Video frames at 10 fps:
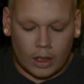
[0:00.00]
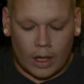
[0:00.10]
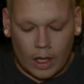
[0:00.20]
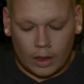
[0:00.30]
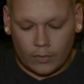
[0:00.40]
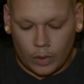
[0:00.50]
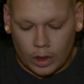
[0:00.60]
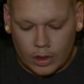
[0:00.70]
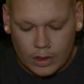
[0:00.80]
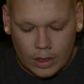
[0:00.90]
Kind of
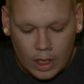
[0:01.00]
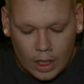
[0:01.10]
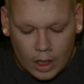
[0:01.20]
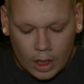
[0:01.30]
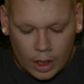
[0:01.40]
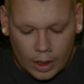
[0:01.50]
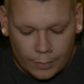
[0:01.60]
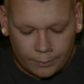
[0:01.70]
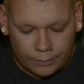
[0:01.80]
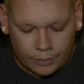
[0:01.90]
works.
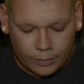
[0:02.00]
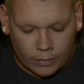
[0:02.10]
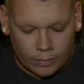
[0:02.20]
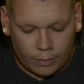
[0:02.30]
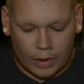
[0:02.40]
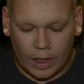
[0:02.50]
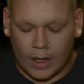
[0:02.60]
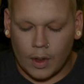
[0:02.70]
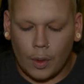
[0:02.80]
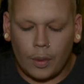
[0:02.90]
But
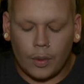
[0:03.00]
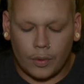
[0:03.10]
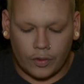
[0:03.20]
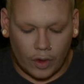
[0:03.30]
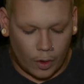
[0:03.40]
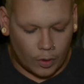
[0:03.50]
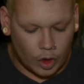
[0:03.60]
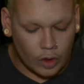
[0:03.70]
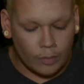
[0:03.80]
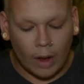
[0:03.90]
yeah, so
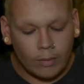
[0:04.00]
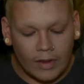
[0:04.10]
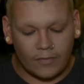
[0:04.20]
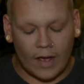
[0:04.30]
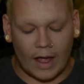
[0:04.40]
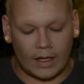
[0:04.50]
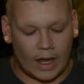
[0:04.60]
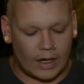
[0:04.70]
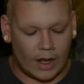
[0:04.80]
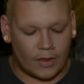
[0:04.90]
you can probably find
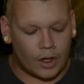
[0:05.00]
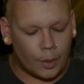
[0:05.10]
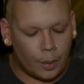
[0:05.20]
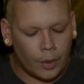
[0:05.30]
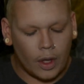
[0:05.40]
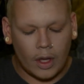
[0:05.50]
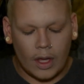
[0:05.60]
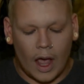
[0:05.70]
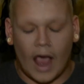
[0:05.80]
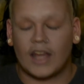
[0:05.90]
another
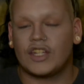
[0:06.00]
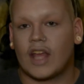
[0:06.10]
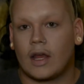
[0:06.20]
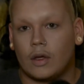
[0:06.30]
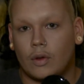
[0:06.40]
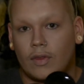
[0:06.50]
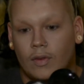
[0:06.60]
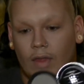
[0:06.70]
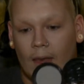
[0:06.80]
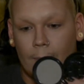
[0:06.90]
eyeshadow
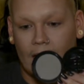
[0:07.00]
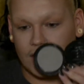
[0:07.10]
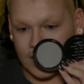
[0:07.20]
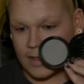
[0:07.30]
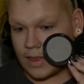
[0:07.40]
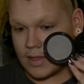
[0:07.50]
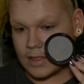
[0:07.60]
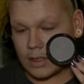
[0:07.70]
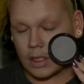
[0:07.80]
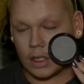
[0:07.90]
that matches
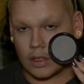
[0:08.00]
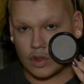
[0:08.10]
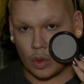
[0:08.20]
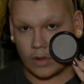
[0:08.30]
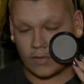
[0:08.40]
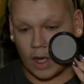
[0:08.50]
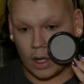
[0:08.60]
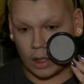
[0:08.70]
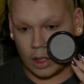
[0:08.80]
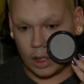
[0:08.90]
this sort of
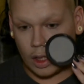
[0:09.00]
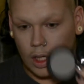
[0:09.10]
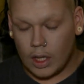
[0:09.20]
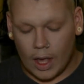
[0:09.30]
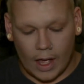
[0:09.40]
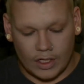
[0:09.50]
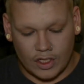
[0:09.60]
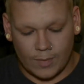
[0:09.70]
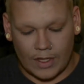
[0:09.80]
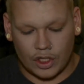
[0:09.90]
color and
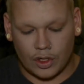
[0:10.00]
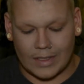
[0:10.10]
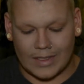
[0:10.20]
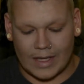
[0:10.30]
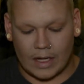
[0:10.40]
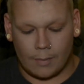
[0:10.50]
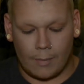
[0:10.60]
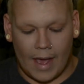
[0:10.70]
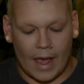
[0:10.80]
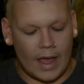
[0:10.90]
just make sure it's in a
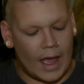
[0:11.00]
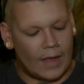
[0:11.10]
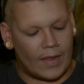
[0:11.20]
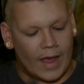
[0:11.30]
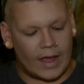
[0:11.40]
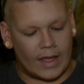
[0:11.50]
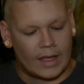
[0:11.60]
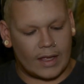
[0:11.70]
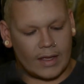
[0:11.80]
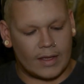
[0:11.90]
matte and that it
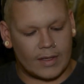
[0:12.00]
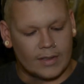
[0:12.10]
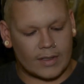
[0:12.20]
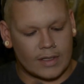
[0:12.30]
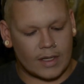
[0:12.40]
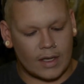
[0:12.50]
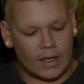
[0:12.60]
is